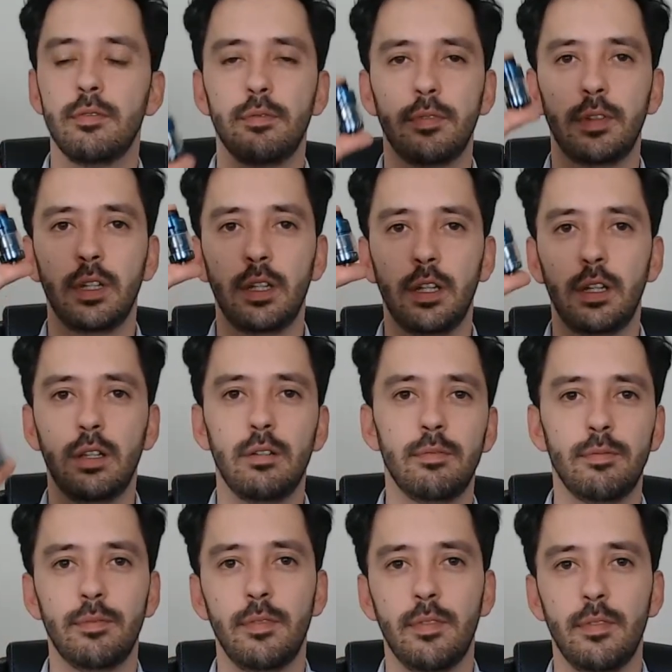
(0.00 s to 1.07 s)
the little
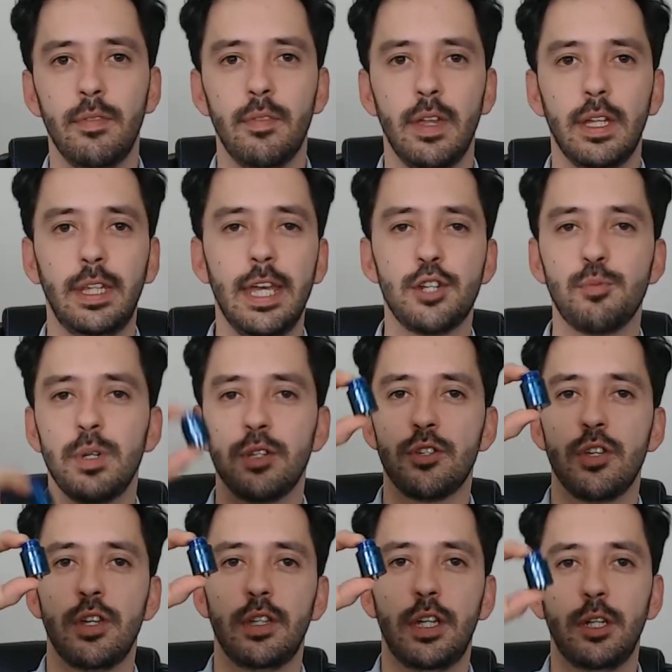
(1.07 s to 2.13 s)
attachments
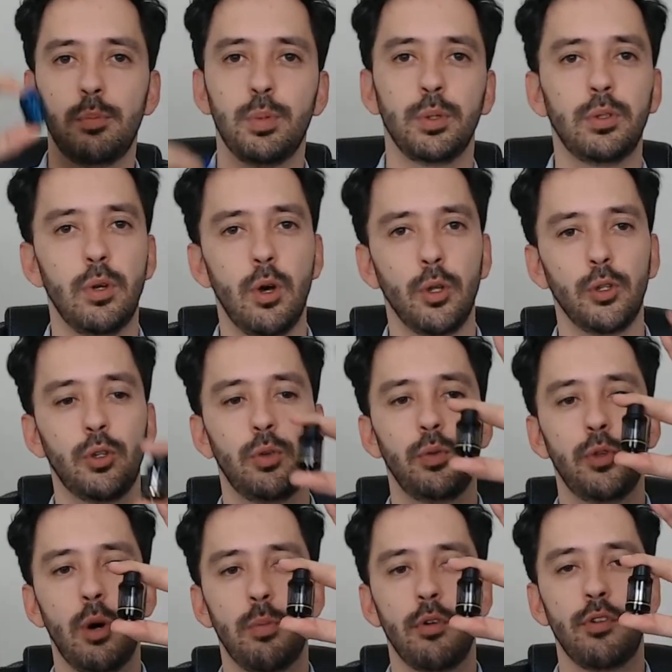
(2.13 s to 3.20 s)
that you put on
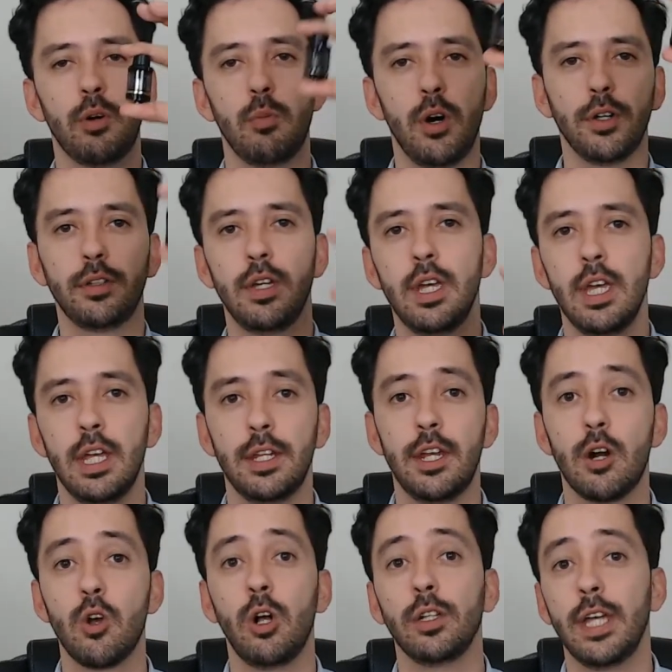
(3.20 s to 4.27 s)
top of your mod. They're
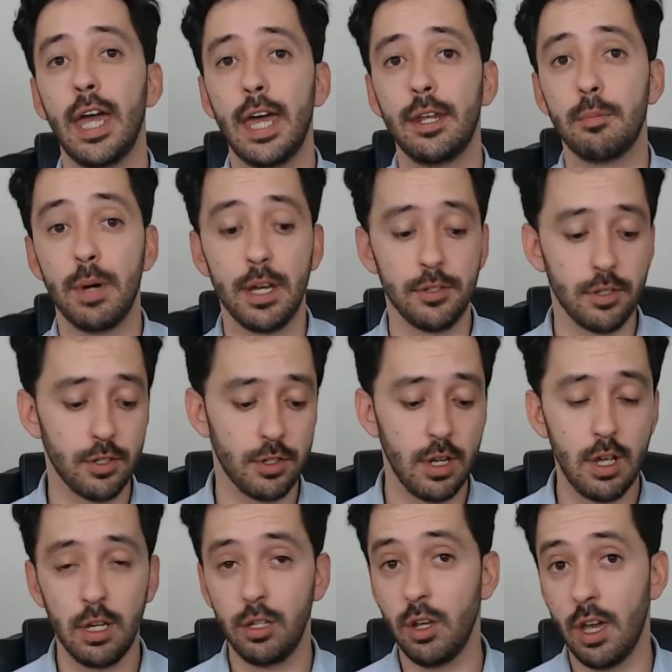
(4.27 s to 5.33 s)
called atomizers.
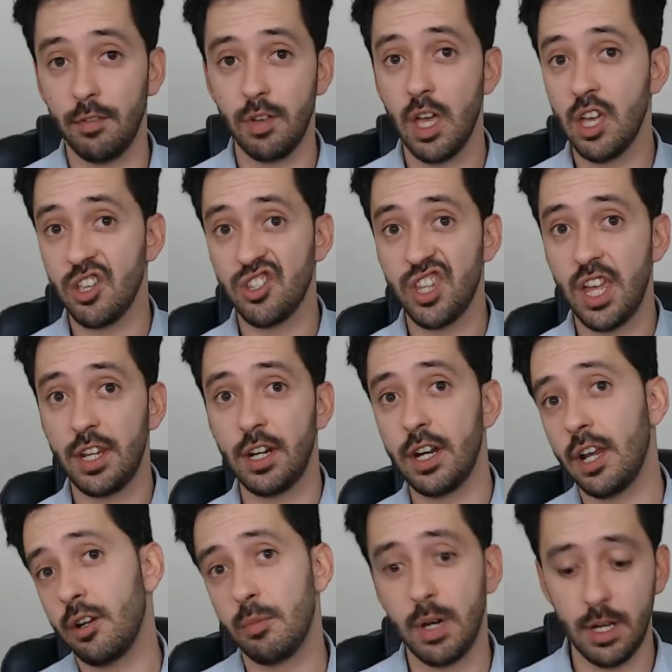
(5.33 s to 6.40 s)
You have standard
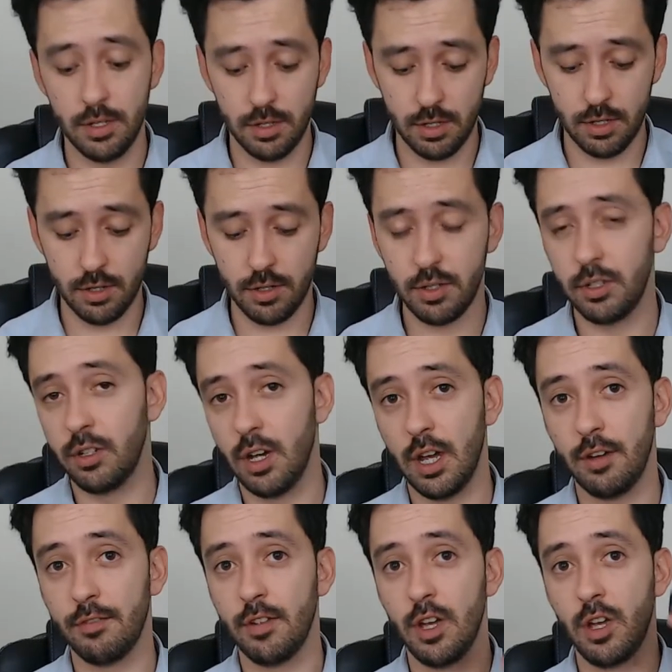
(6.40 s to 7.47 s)
atomizers, you
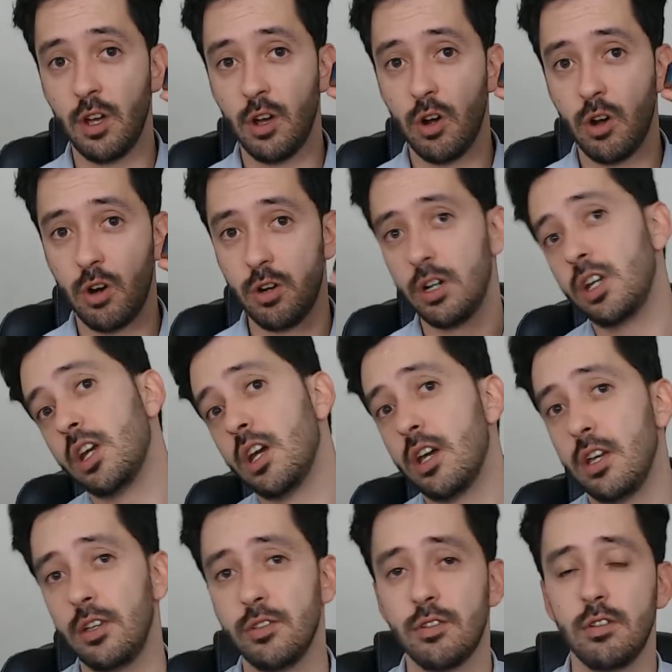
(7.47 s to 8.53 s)
have
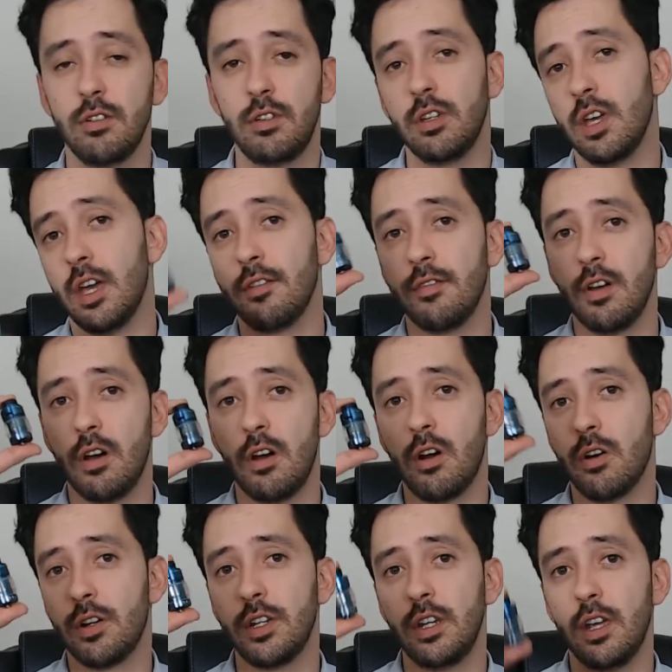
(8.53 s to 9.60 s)
RDAs, you have
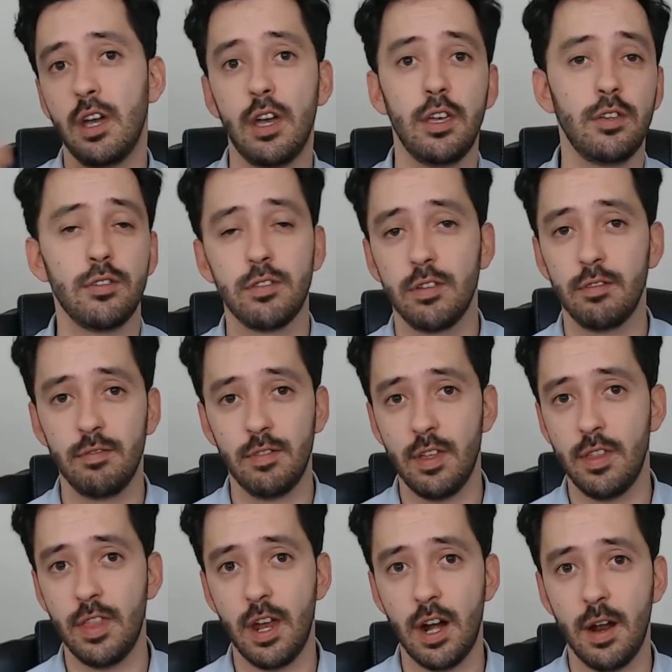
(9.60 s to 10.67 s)
RTAs.
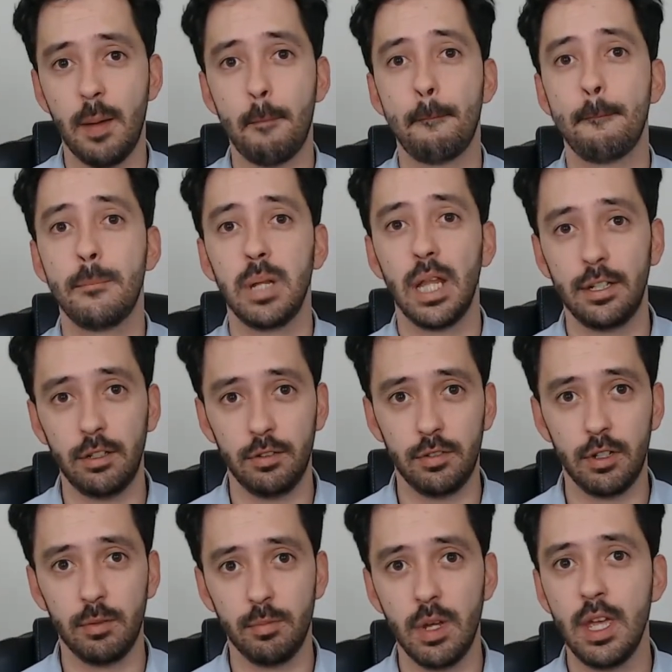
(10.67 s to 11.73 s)
There are plenty of
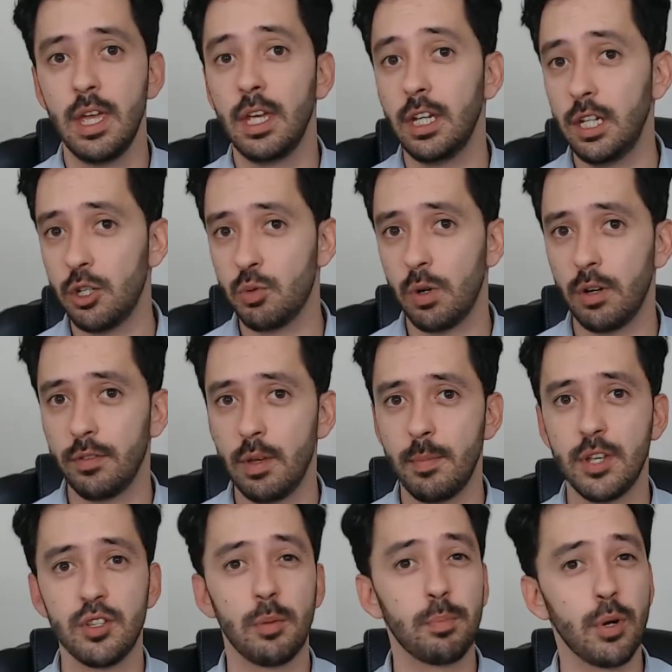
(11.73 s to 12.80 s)
them. Each one of them
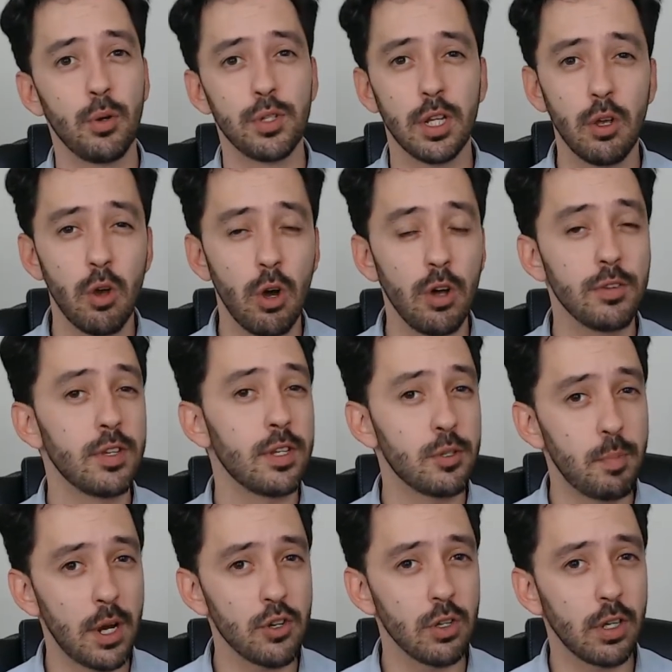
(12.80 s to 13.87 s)
has their pros and cons and
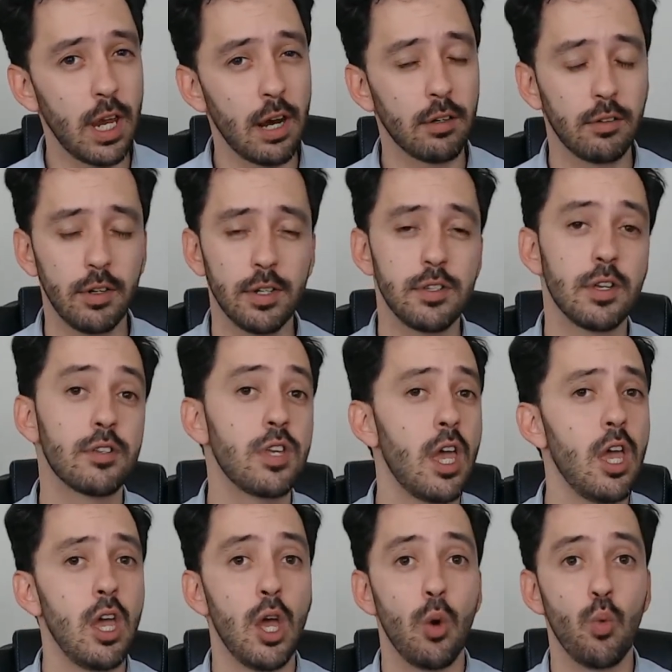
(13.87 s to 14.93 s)
special characteristics.
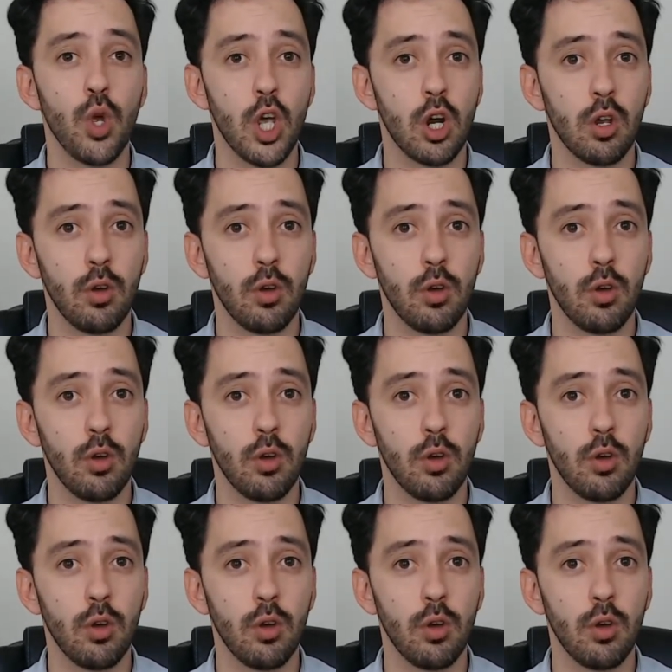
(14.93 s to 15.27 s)
We're gonna go